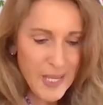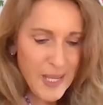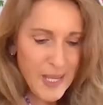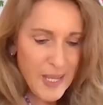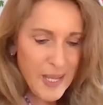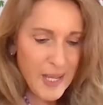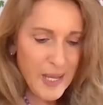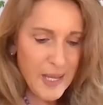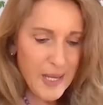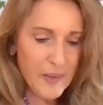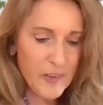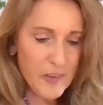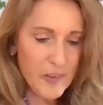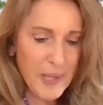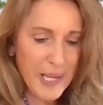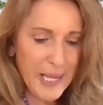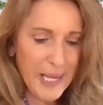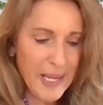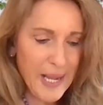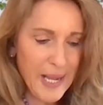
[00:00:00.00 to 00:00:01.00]
And it's
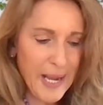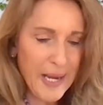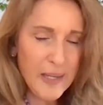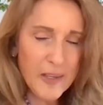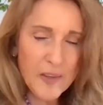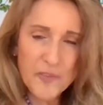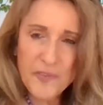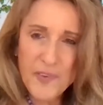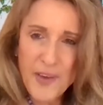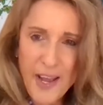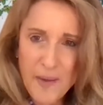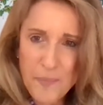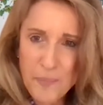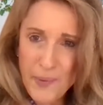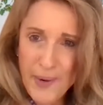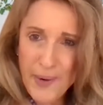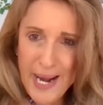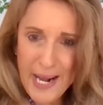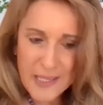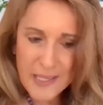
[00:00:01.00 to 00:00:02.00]
my guide to 5
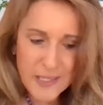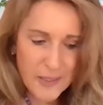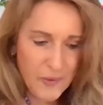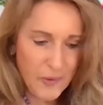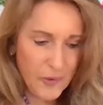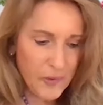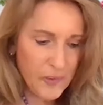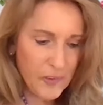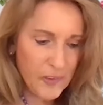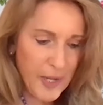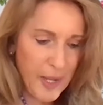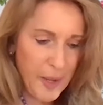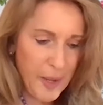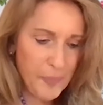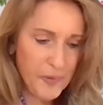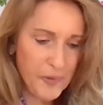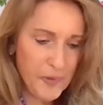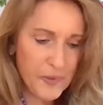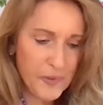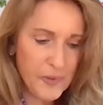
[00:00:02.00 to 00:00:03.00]
practical
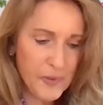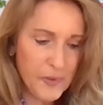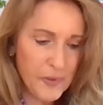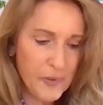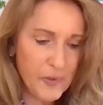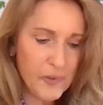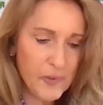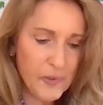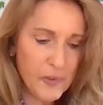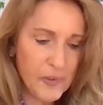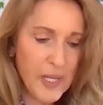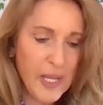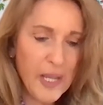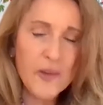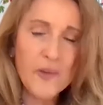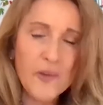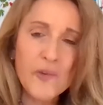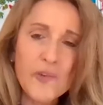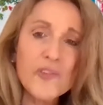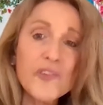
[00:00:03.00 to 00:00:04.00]
steps to
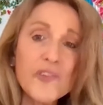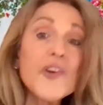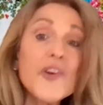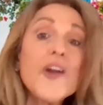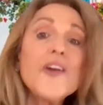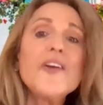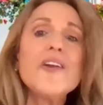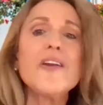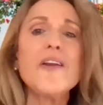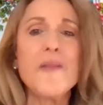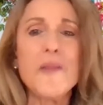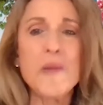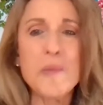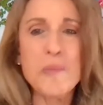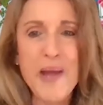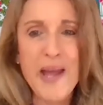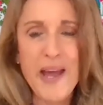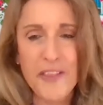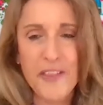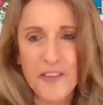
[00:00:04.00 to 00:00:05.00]
get you started on the
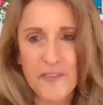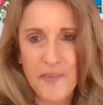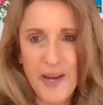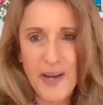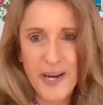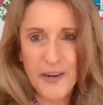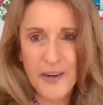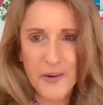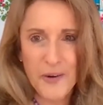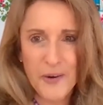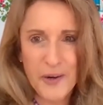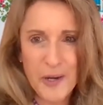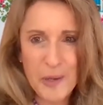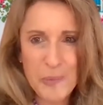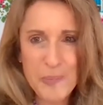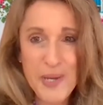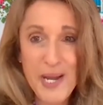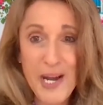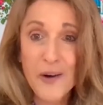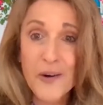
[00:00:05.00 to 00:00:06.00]
path of higher
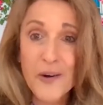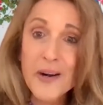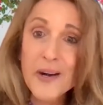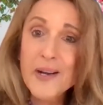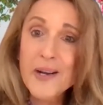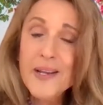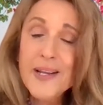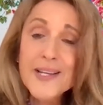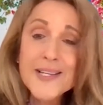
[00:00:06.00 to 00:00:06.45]
earning power.